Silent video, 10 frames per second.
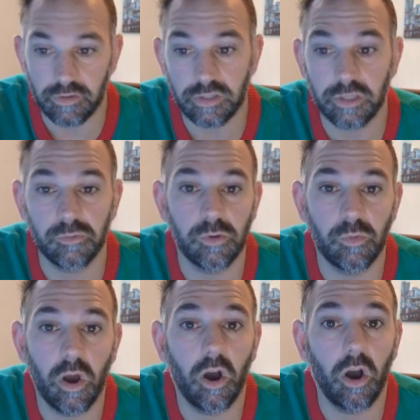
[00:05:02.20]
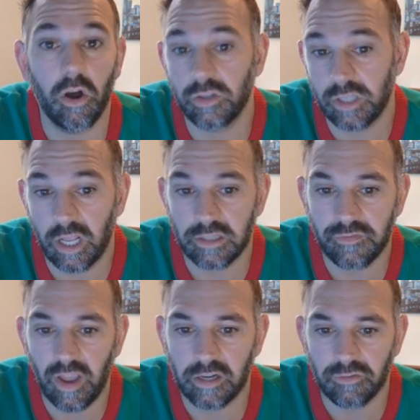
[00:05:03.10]
Obviously, we want all
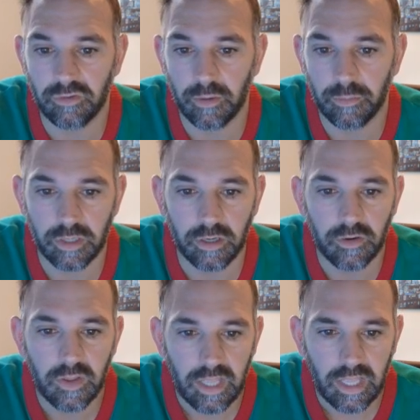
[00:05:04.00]
satisfactory up here.